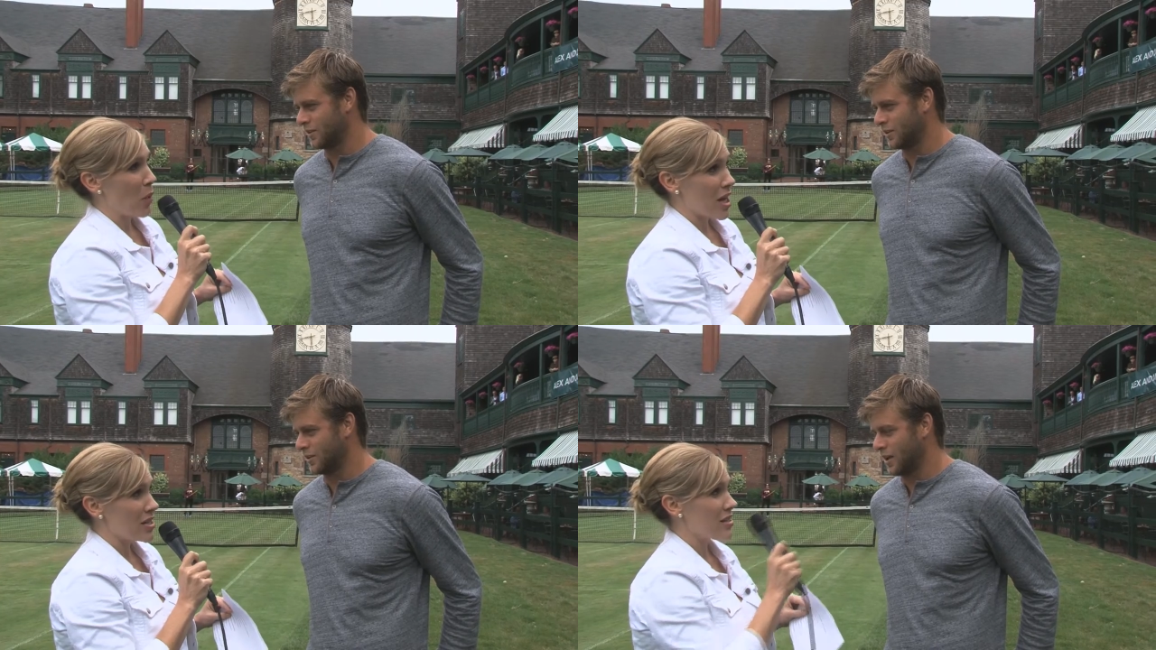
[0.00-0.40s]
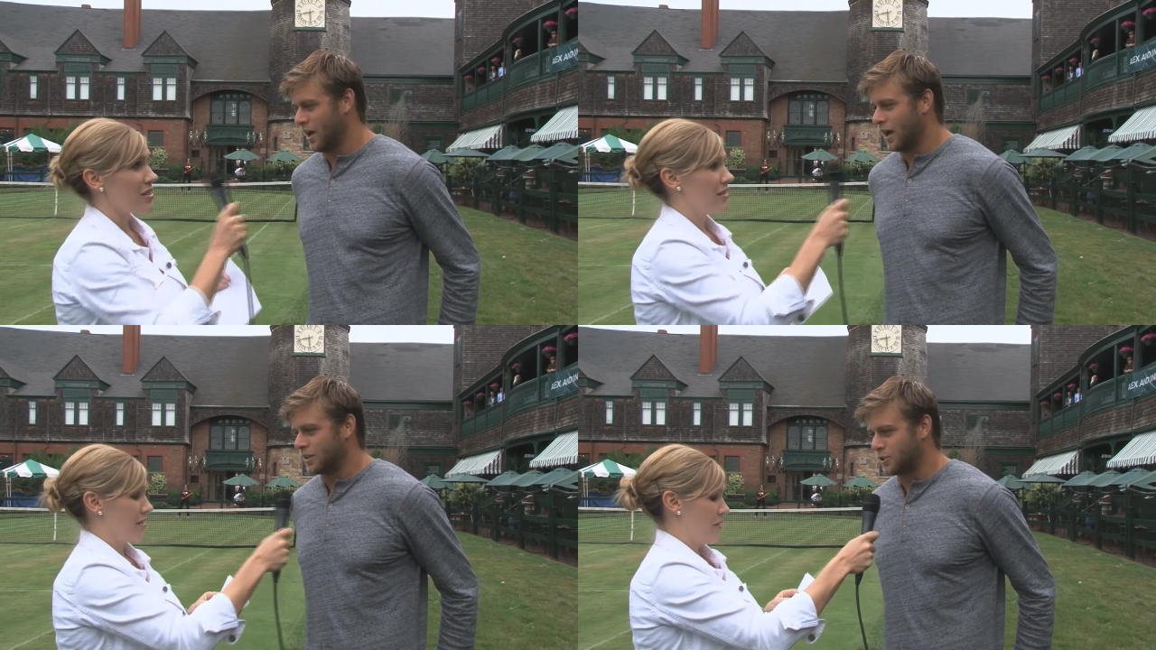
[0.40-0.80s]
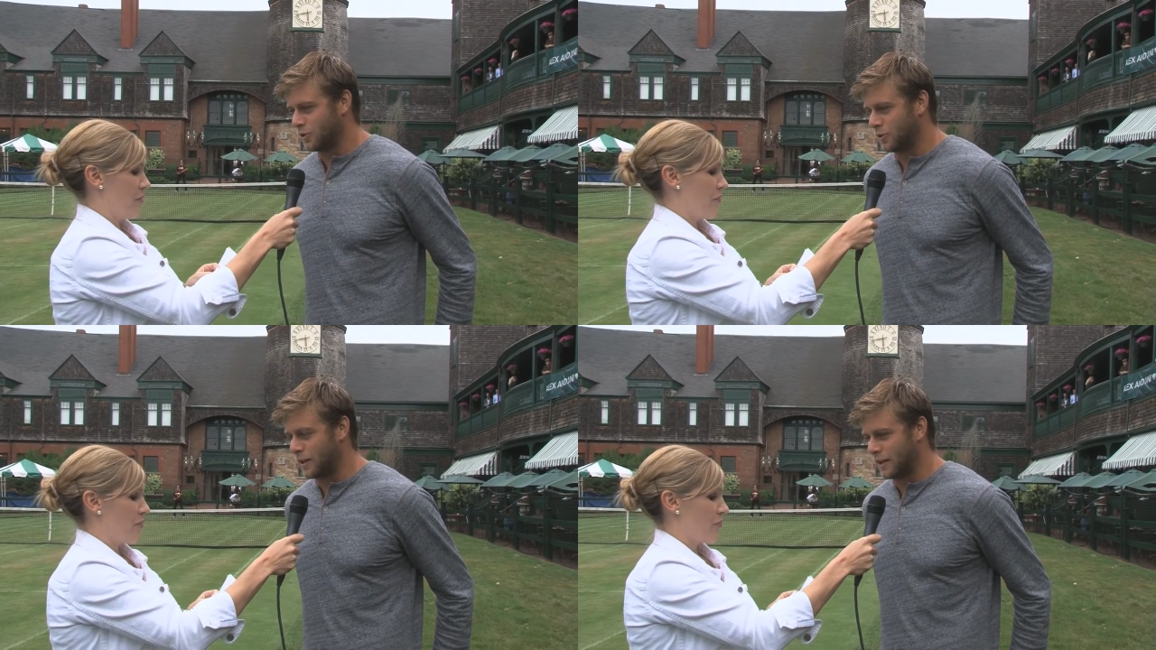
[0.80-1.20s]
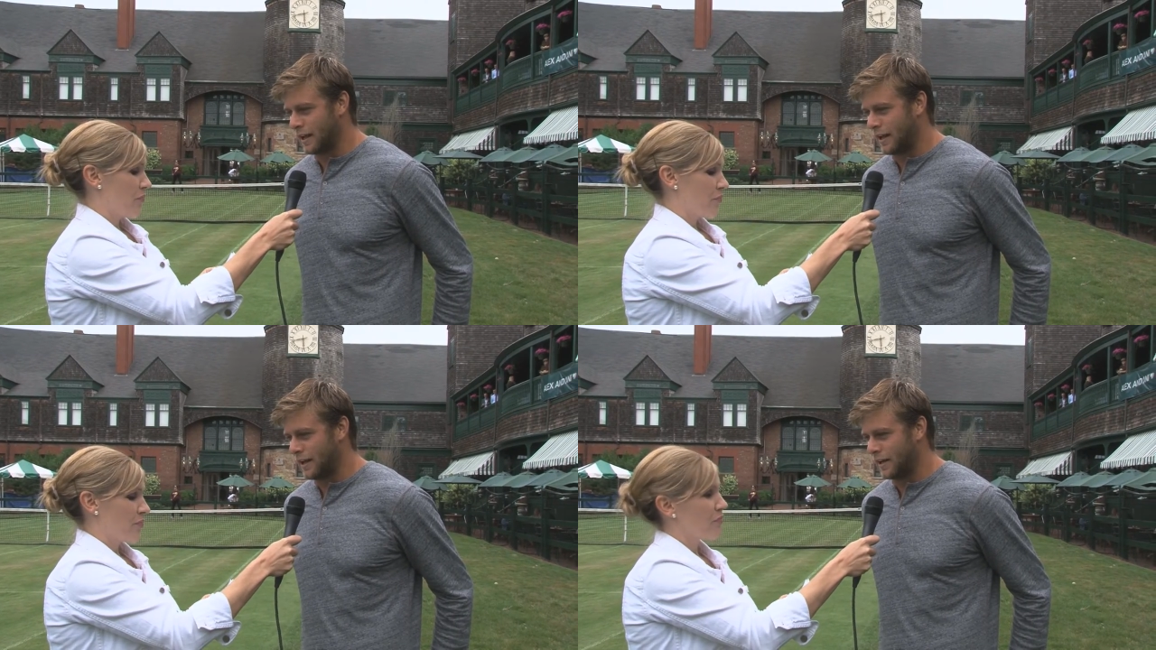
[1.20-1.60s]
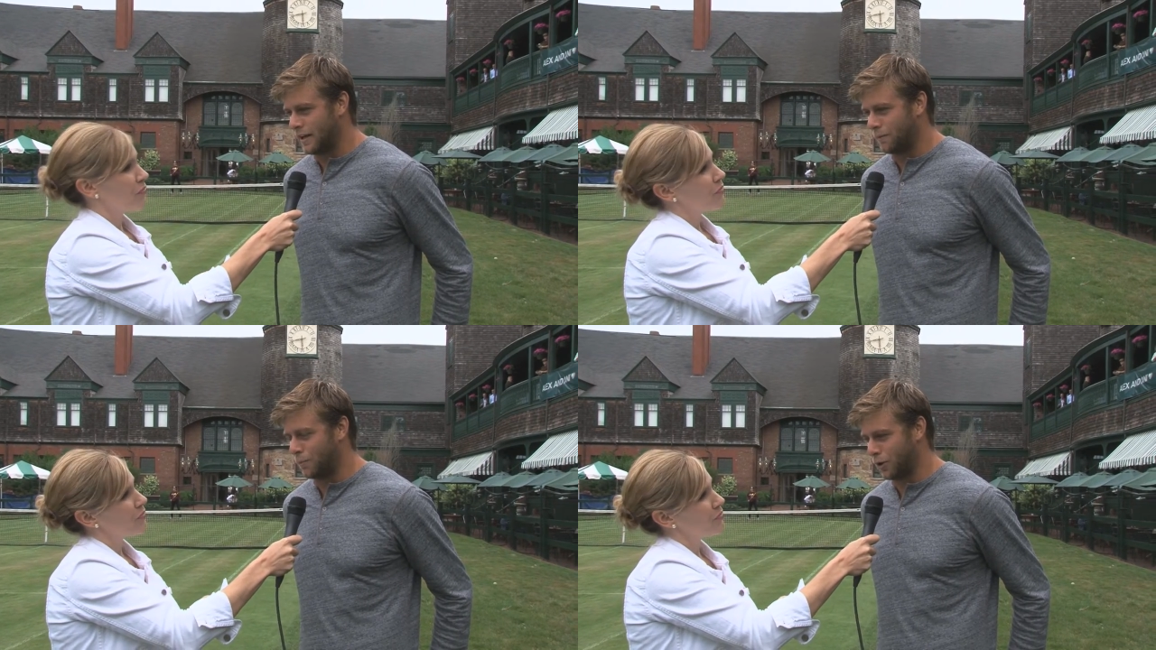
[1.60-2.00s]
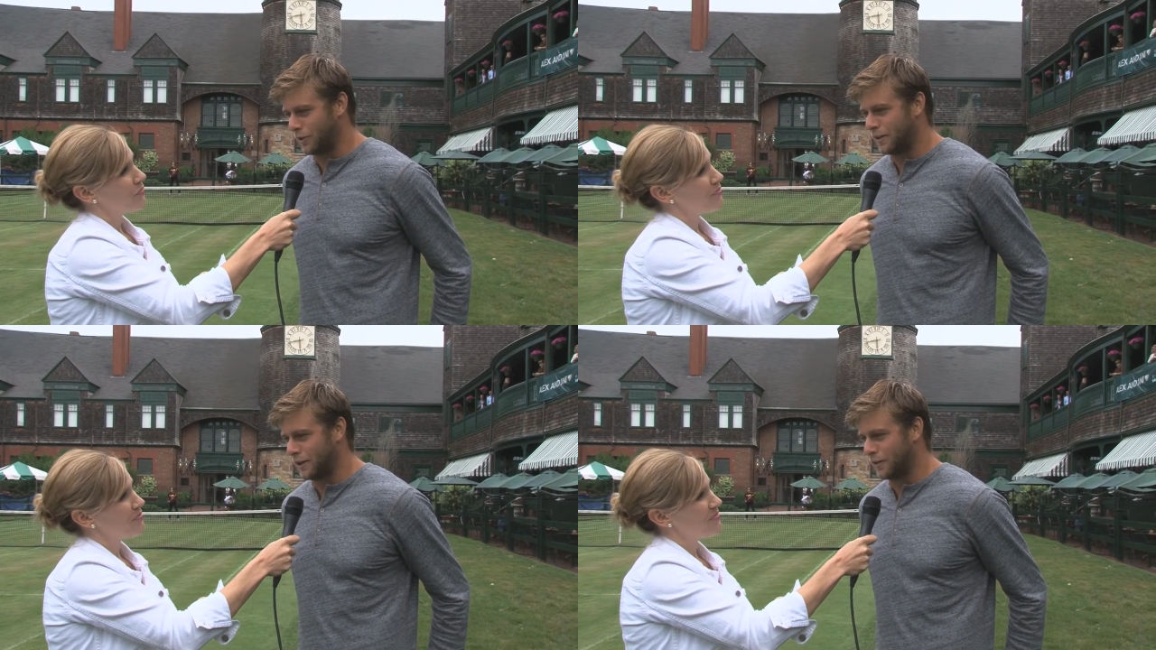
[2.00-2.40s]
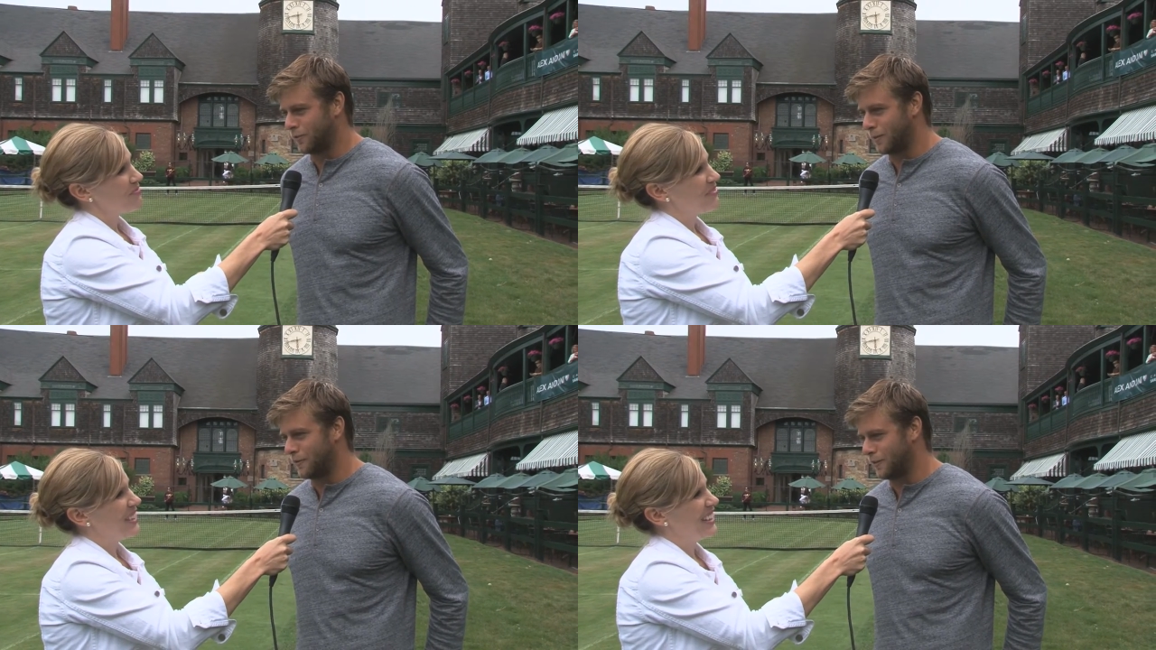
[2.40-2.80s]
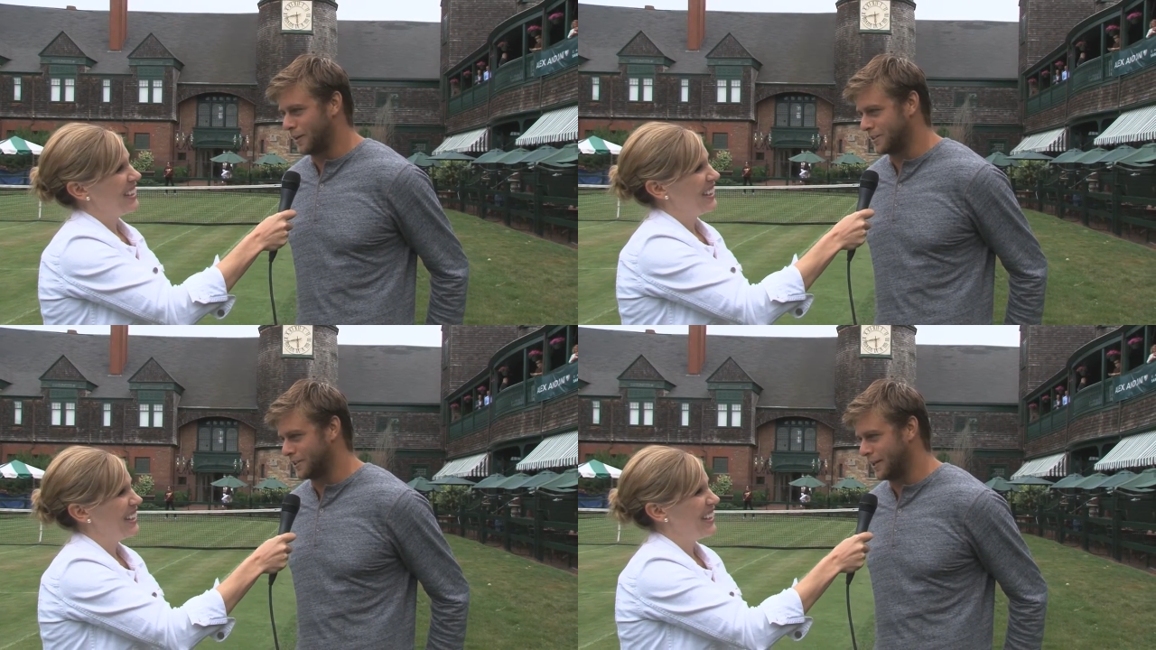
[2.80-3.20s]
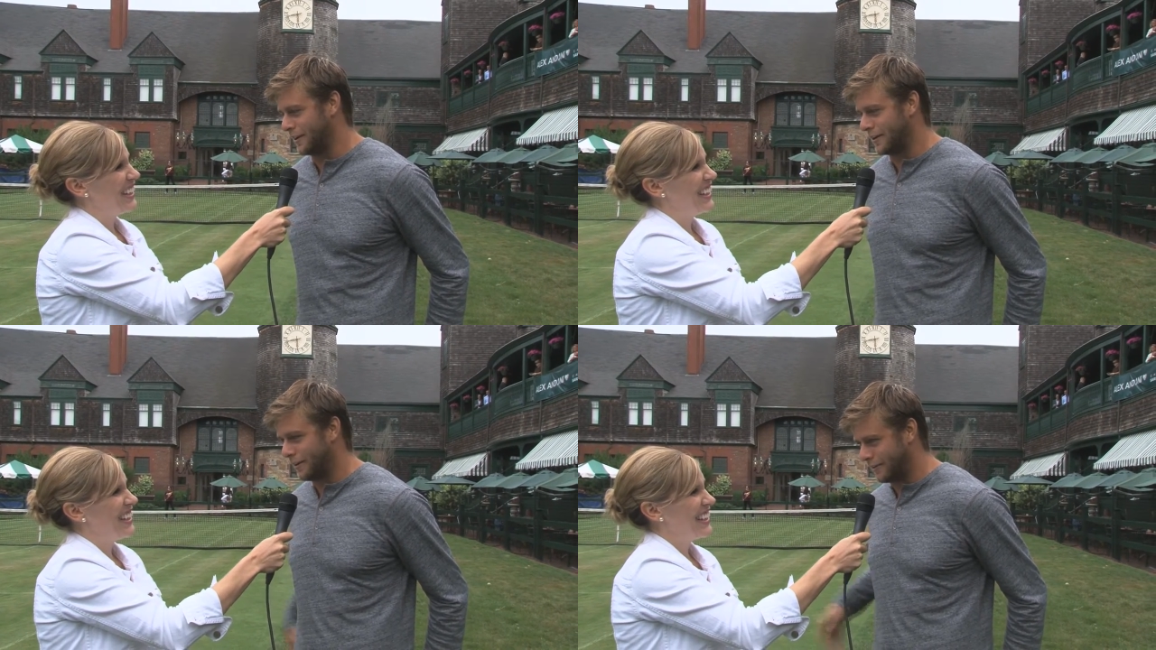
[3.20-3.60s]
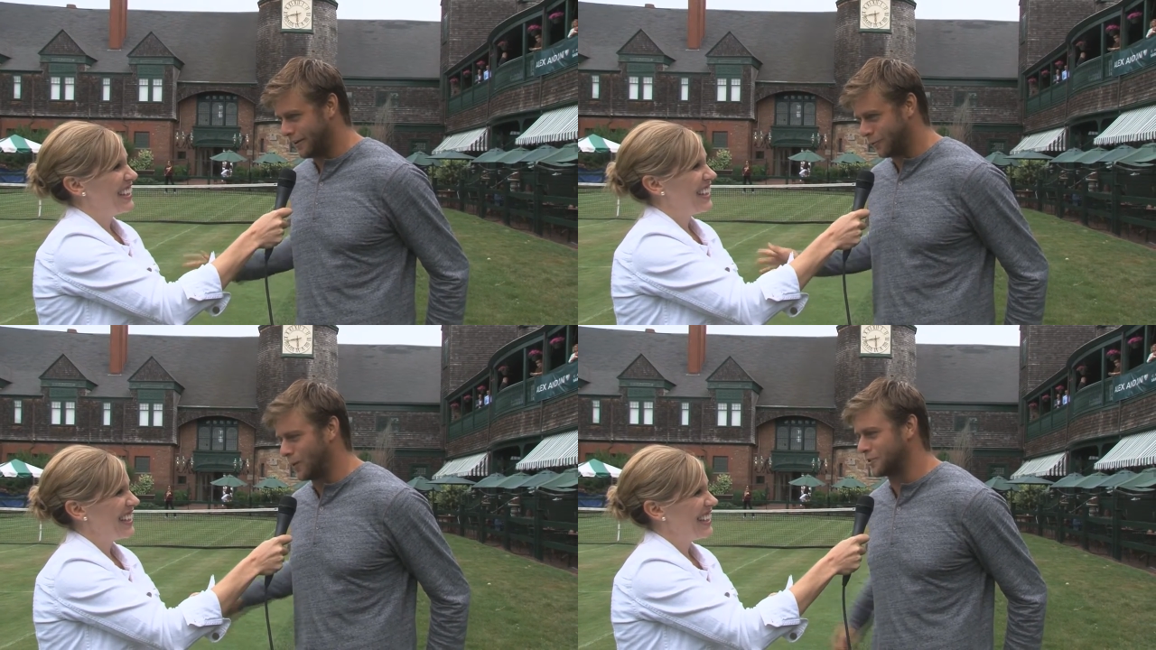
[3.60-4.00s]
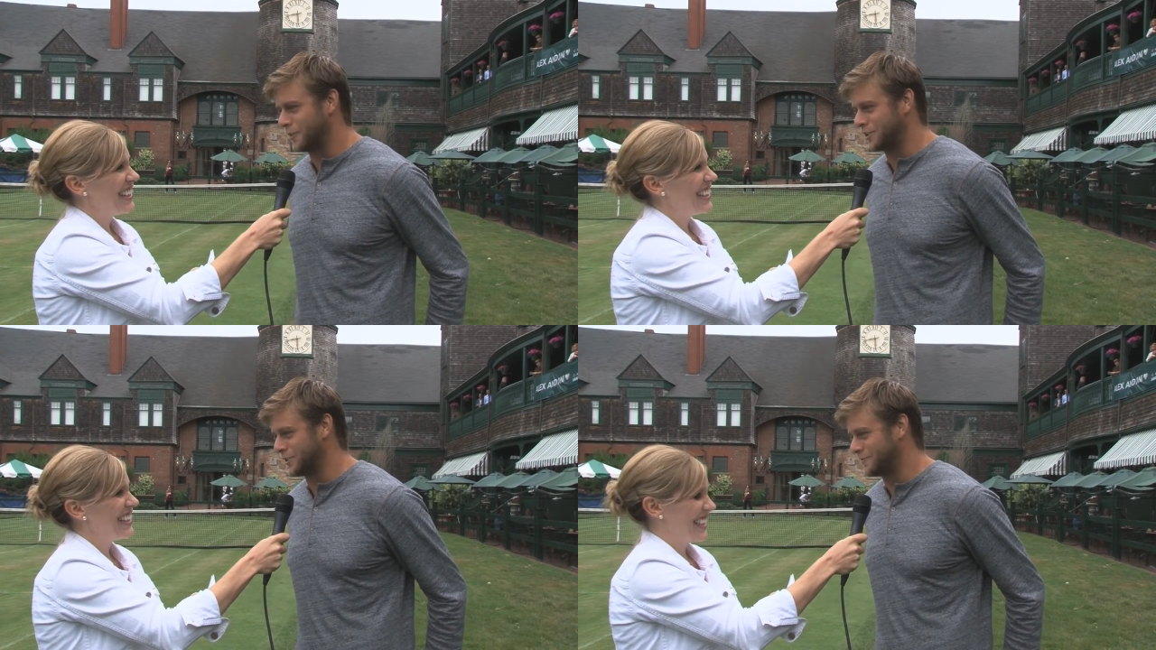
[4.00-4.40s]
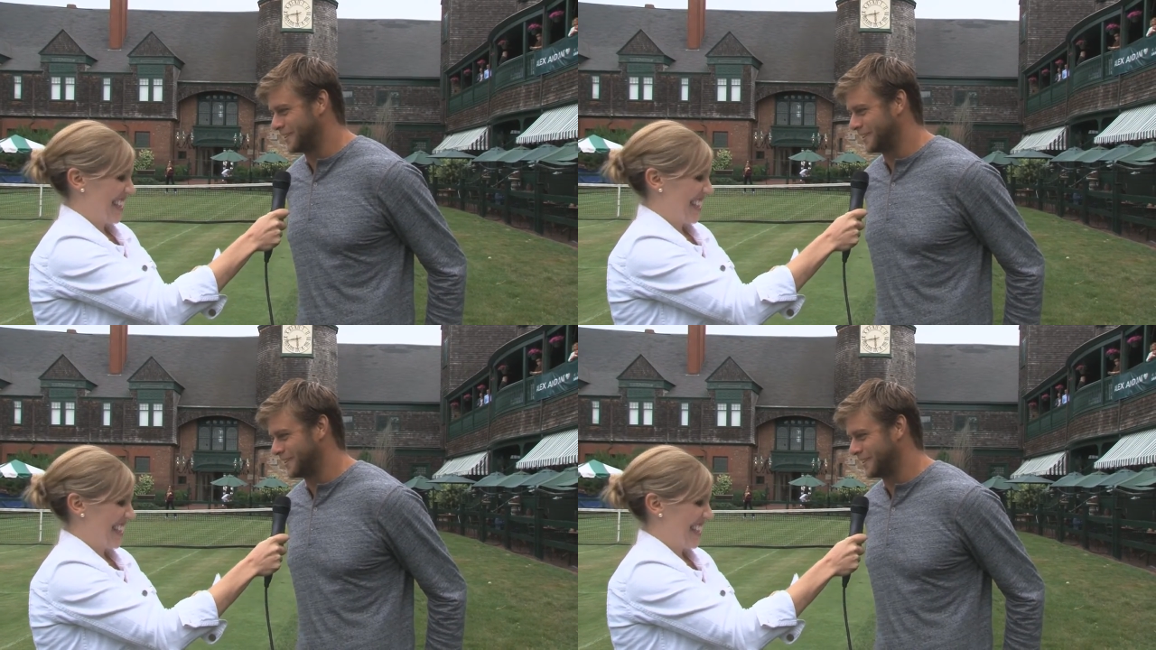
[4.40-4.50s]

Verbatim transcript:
Speaker 1: was
Speaker 2: to get a uh, birthday dinner for my fiance reservation.